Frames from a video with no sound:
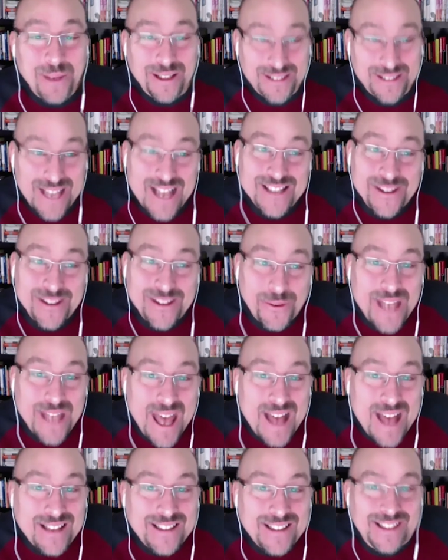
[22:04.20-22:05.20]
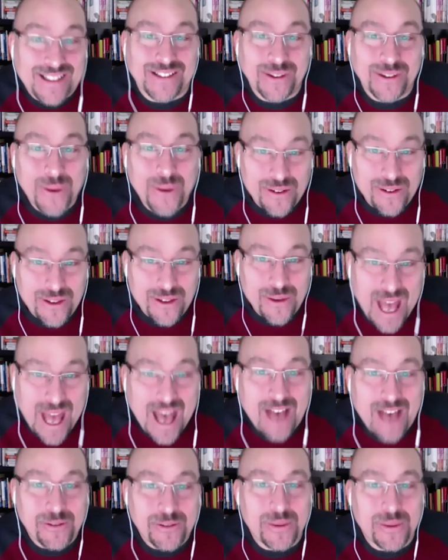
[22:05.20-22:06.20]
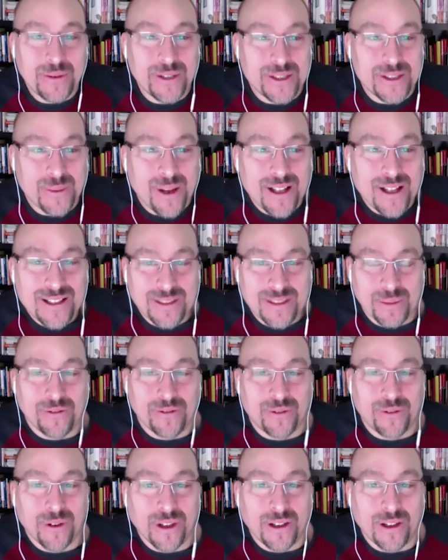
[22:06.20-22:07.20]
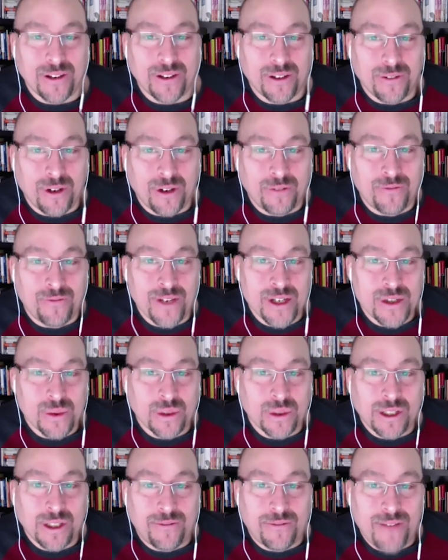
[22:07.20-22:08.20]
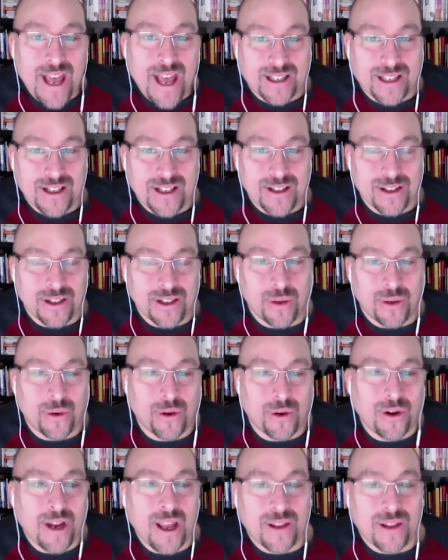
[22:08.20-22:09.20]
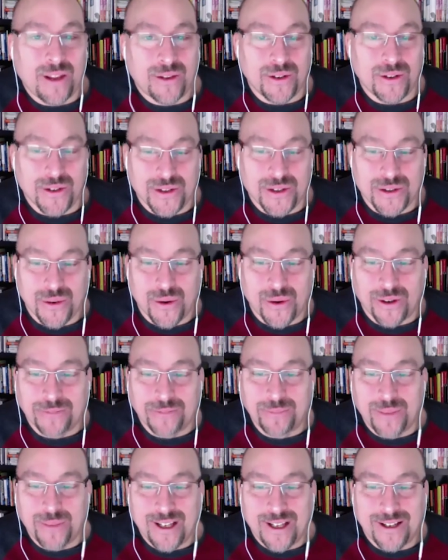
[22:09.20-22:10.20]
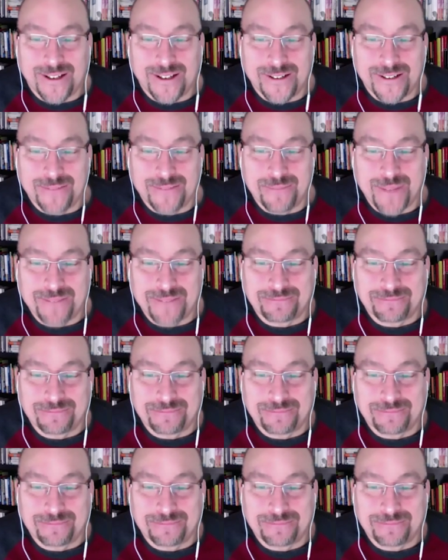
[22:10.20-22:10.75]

that's a reality. You have to be responsible for the visual effect that you create through your store. I have to say,